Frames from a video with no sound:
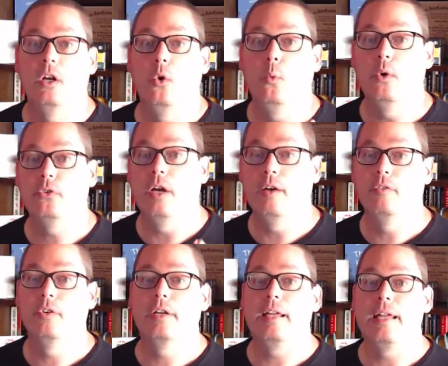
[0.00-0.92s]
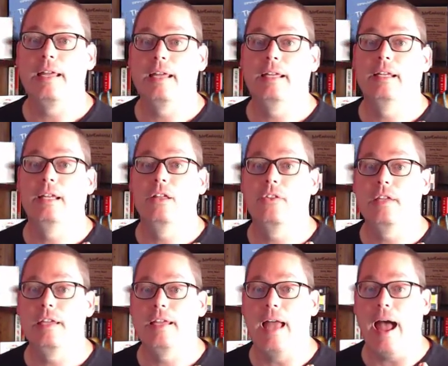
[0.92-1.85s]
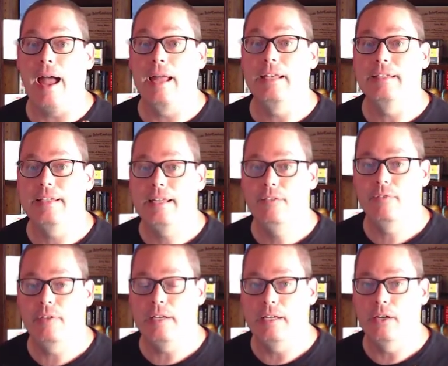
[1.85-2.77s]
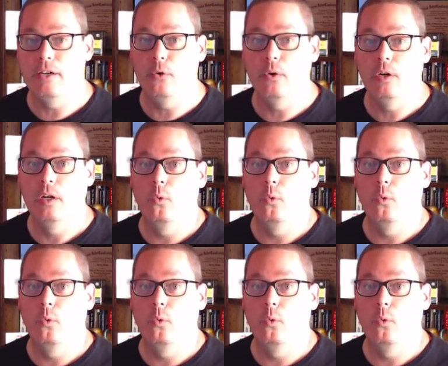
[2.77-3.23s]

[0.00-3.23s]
was covered in the idea video